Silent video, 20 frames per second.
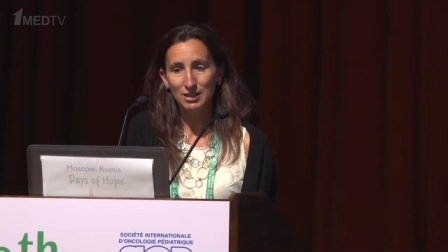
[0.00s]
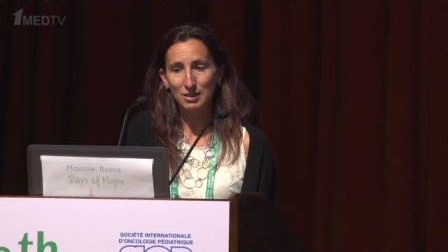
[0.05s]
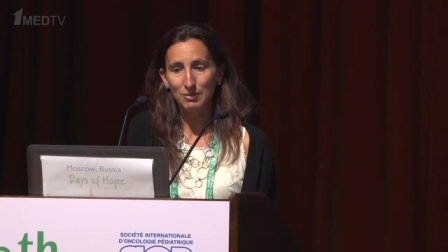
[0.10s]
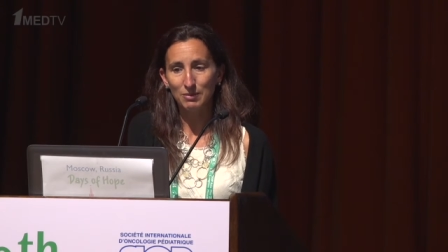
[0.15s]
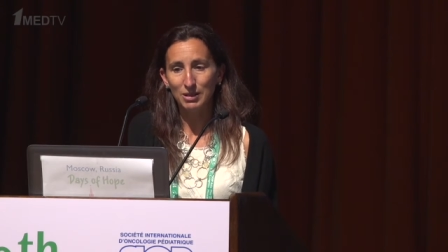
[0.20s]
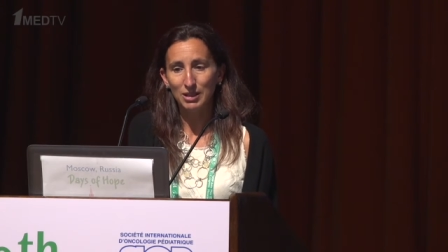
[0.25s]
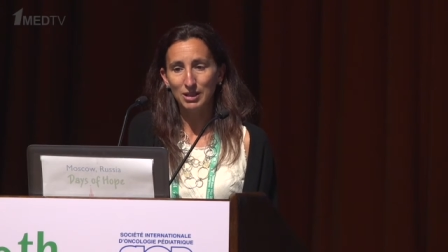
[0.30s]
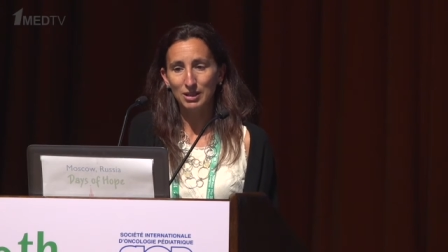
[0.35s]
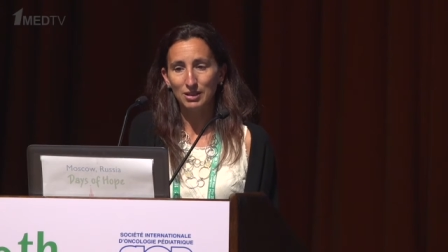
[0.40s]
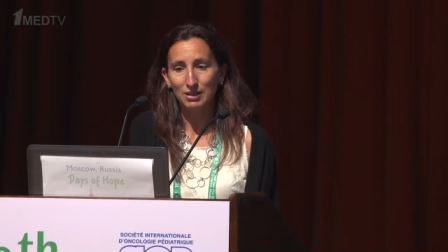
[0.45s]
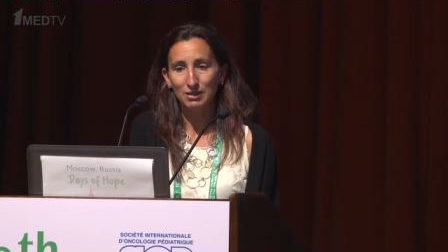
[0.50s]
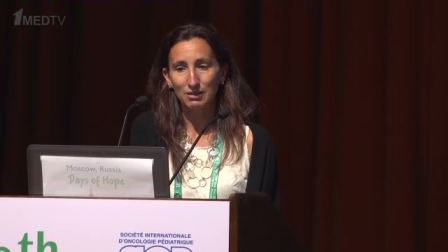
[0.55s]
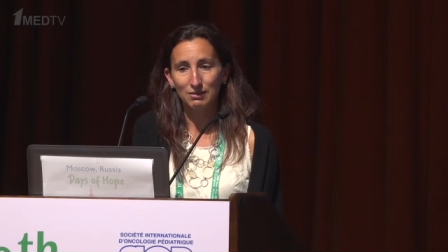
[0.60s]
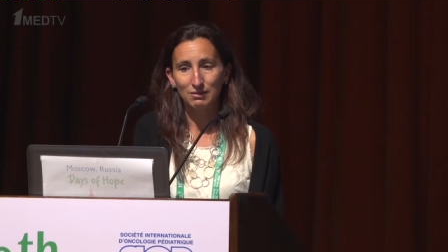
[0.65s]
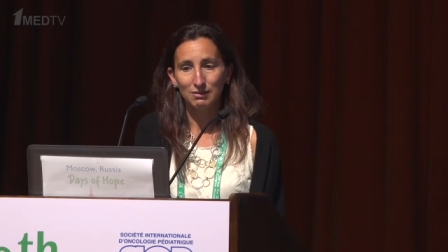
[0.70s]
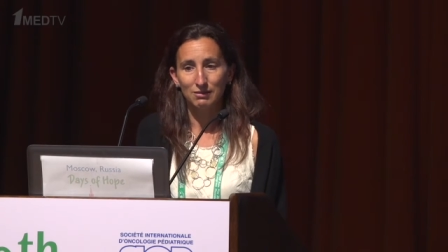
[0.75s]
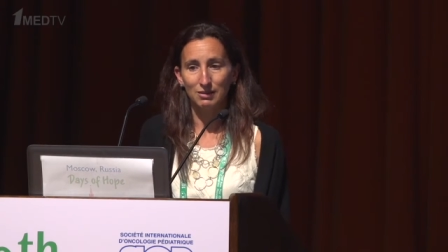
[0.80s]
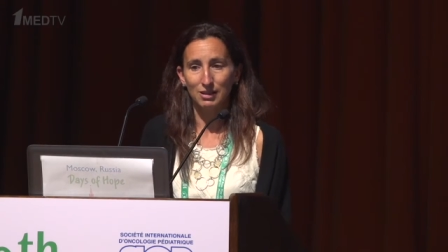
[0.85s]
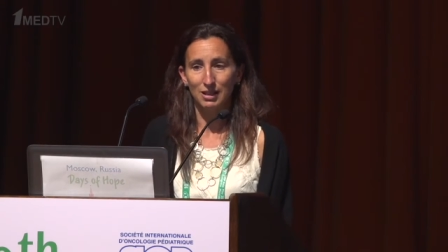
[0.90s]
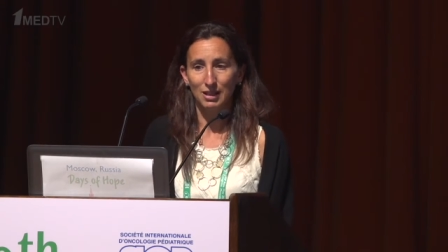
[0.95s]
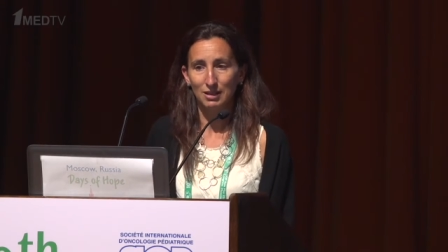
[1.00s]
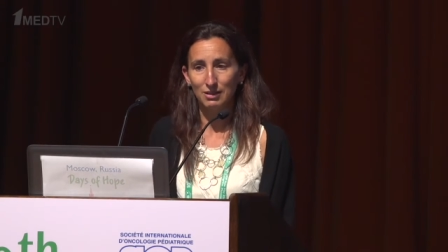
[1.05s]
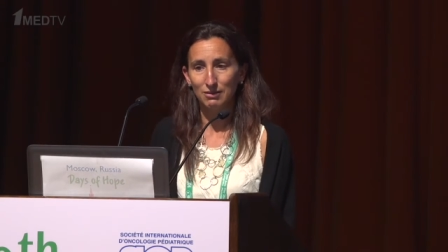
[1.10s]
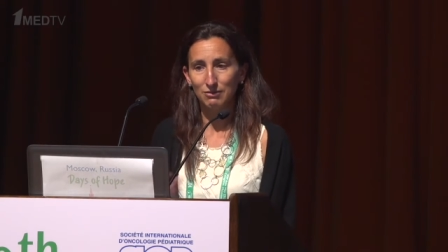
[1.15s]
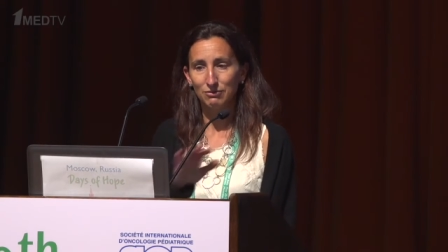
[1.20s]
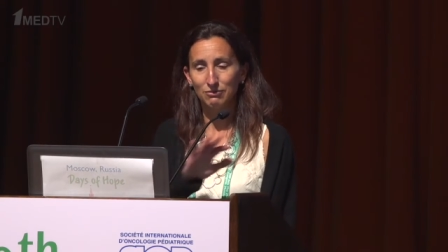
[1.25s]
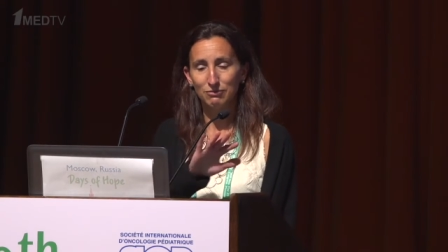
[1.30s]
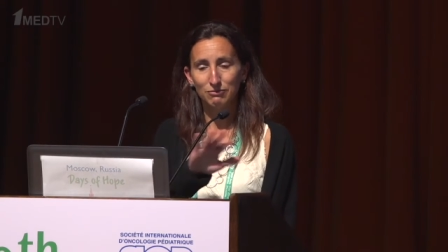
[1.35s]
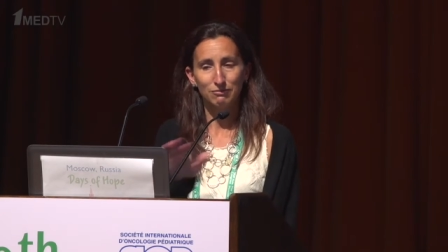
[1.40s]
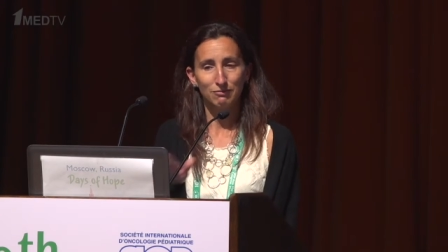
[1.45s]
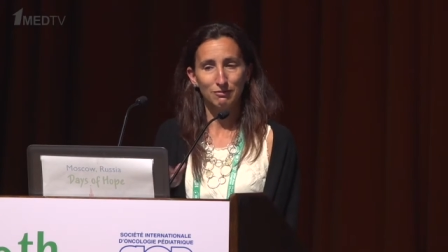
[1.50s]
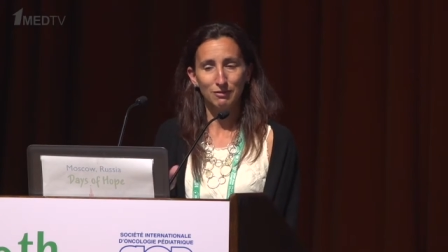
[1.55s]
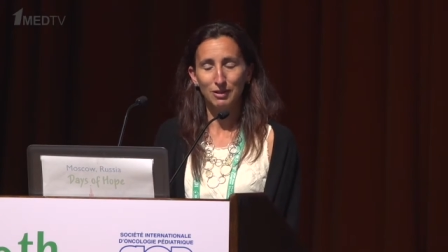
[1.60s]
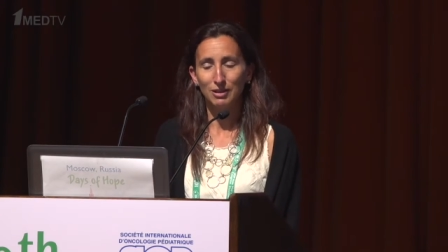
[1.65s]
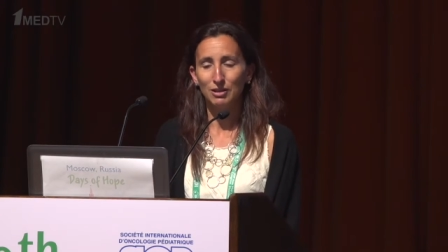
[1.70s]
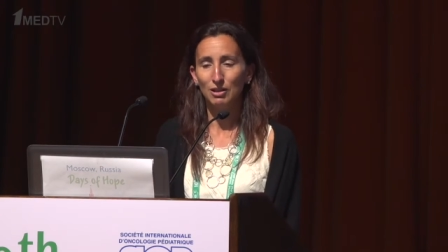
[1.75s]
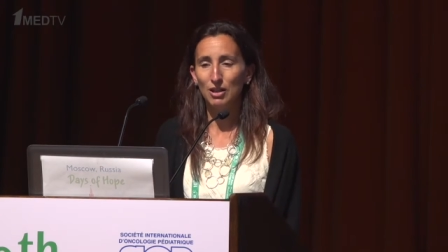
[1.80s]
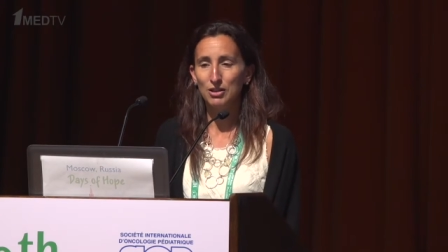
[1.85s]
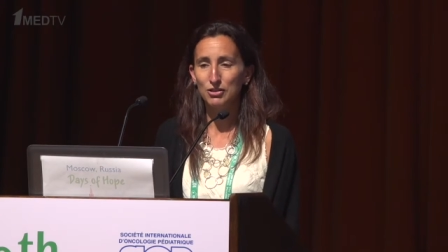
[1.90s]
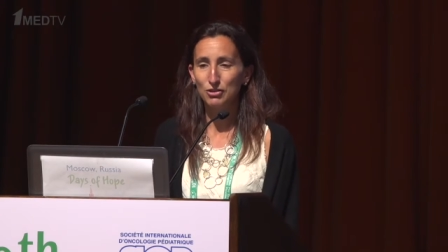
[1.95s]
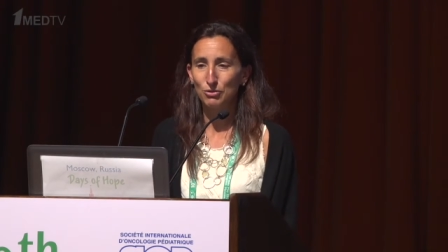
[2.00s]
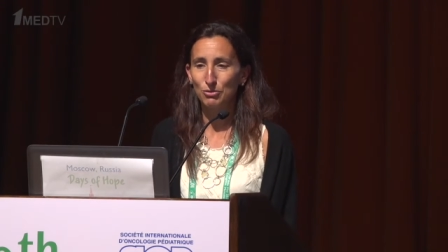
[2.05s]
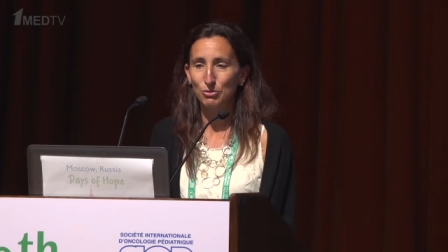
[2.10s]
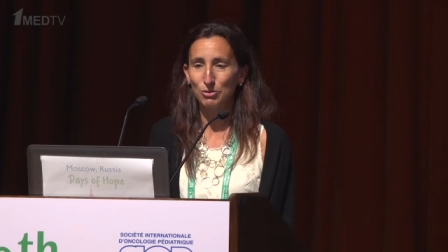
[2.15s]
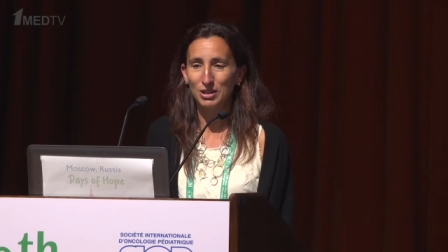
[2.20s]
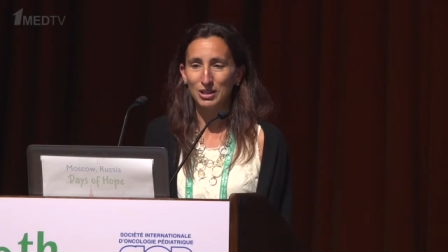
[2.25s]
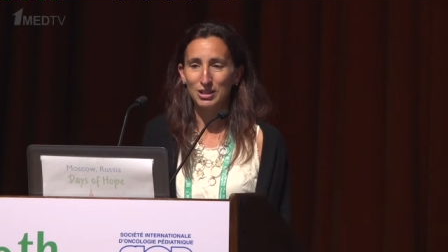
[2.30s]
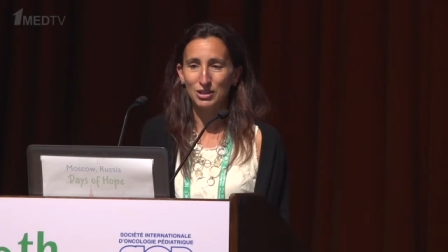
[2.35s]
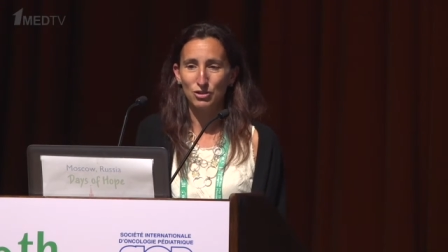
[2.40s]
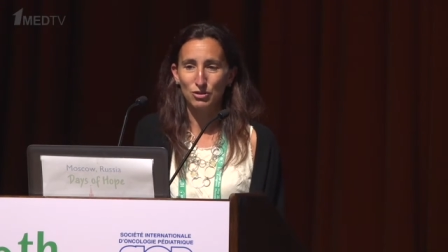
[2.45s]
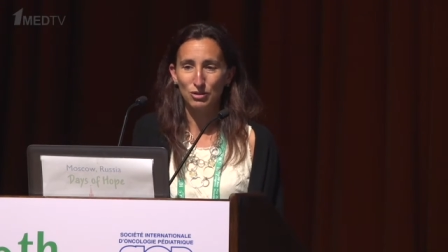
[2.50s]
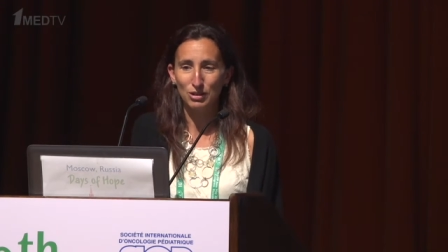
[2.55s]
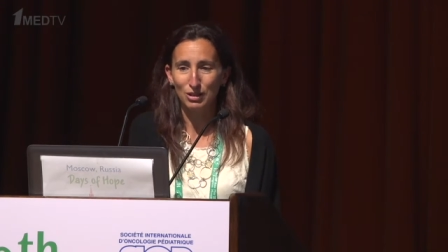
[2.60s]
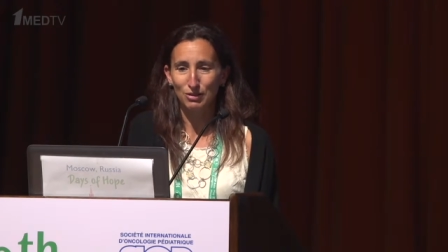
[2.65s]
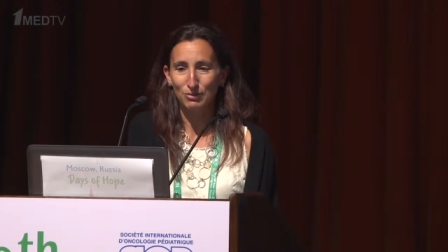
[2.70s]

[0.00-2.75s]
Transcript: I'm going to kind of gloss through these. You can